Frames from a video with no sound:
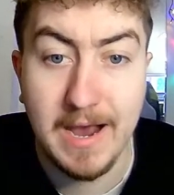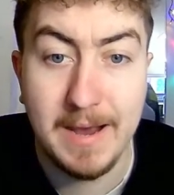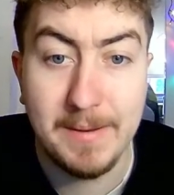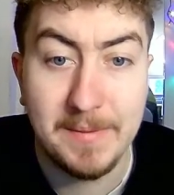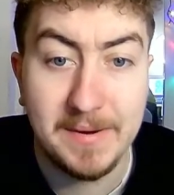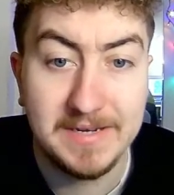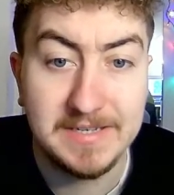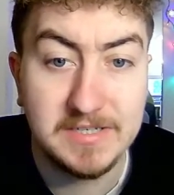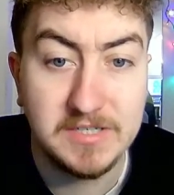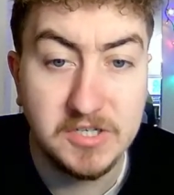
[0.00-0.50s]
Am
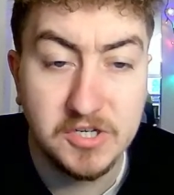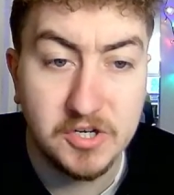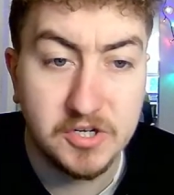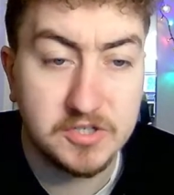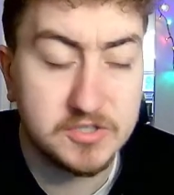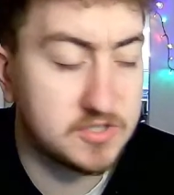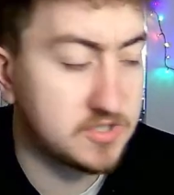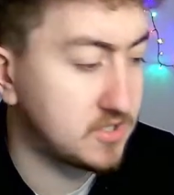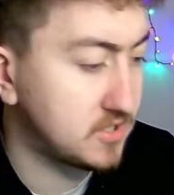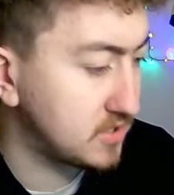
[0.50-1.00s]
I
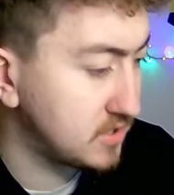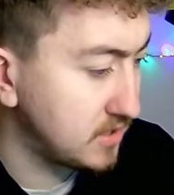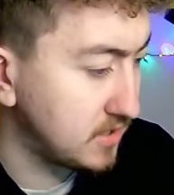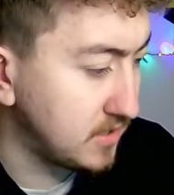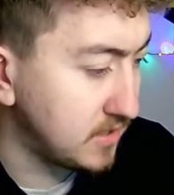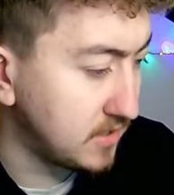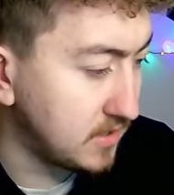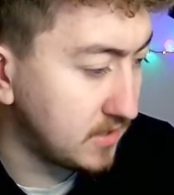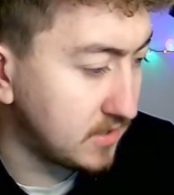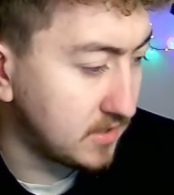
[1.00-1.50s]
nuts?
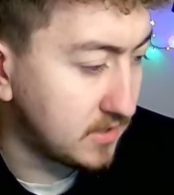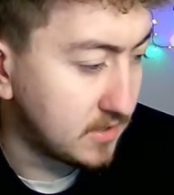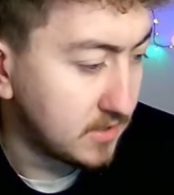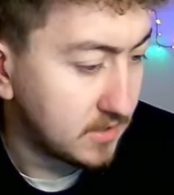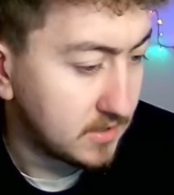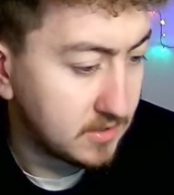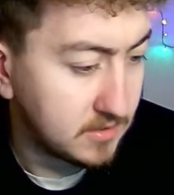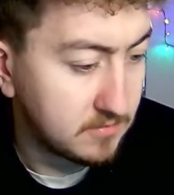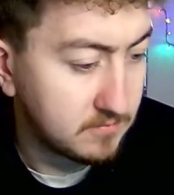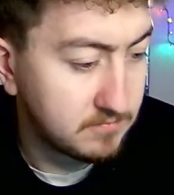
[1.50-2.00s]

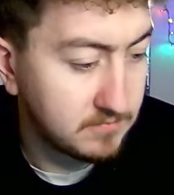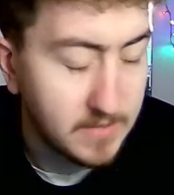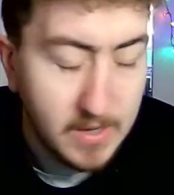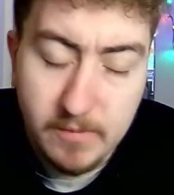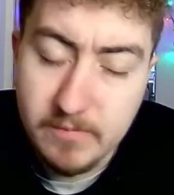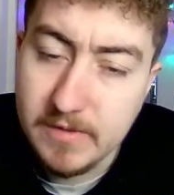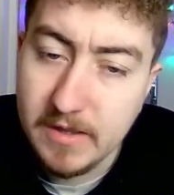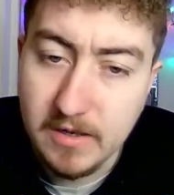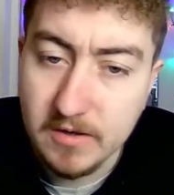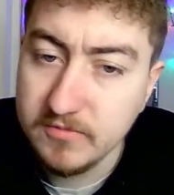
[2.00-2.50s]
No,
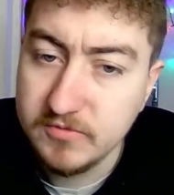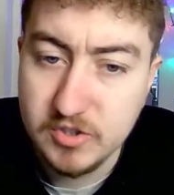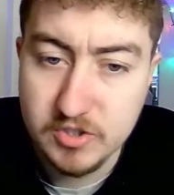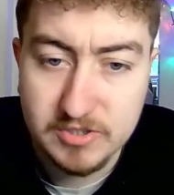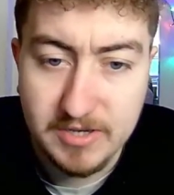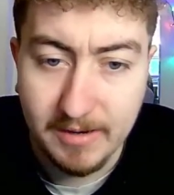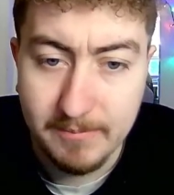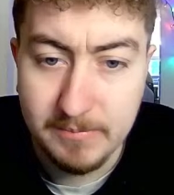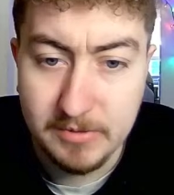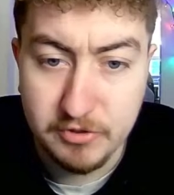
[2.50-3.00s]
they'll have just
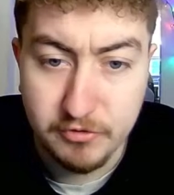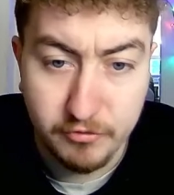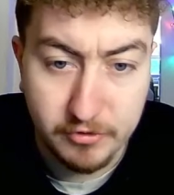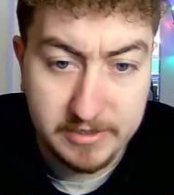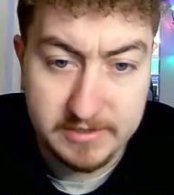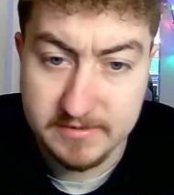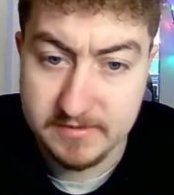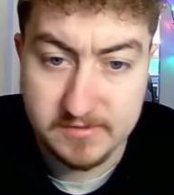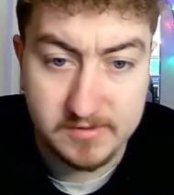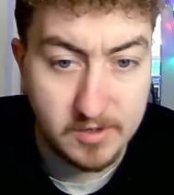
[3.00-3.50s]
had
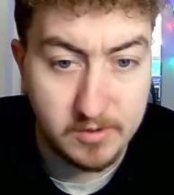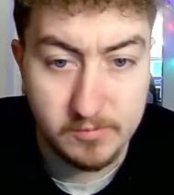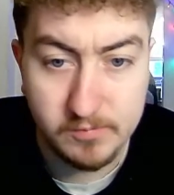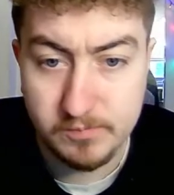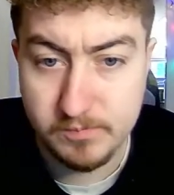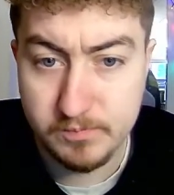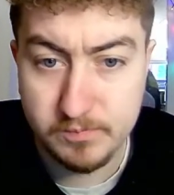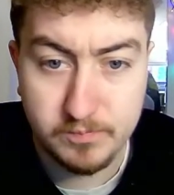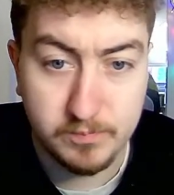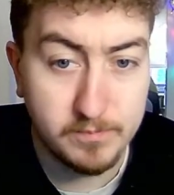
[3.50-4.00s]
Madrid, so
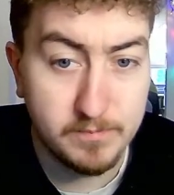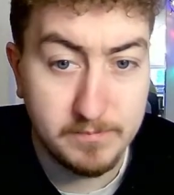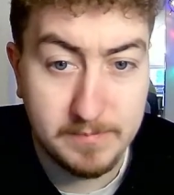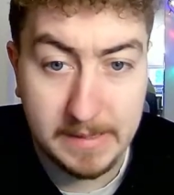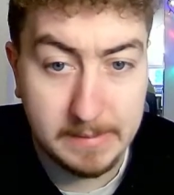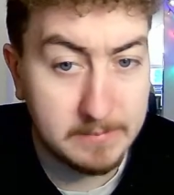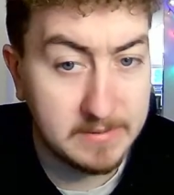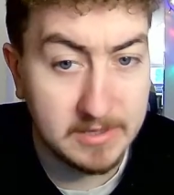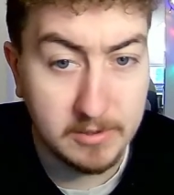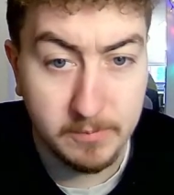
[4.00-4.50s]

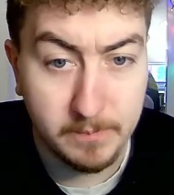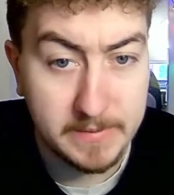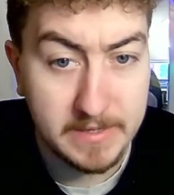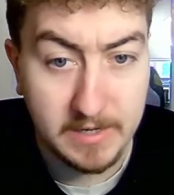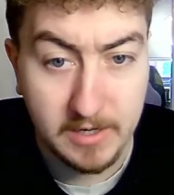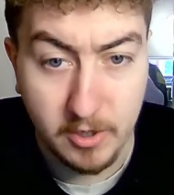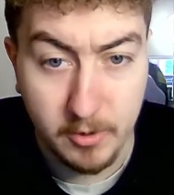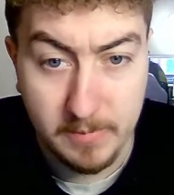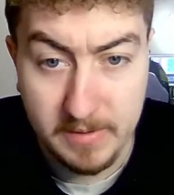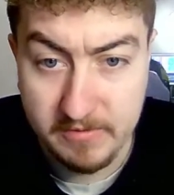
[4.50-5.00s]
maybe there'll be a
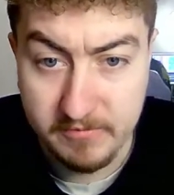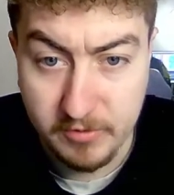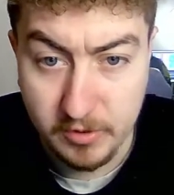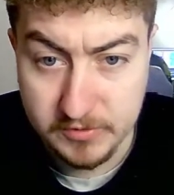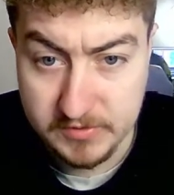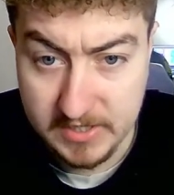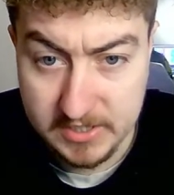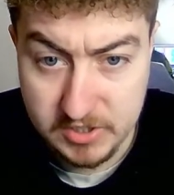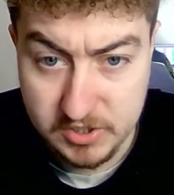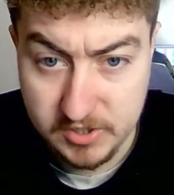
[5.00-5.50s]
little bit of
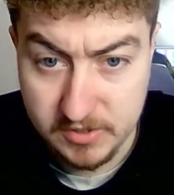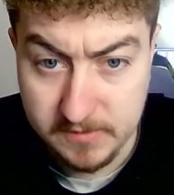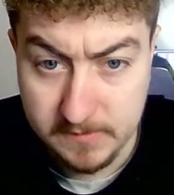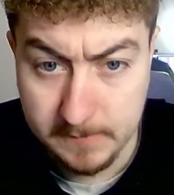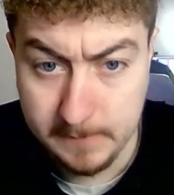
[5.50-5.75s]
rotation.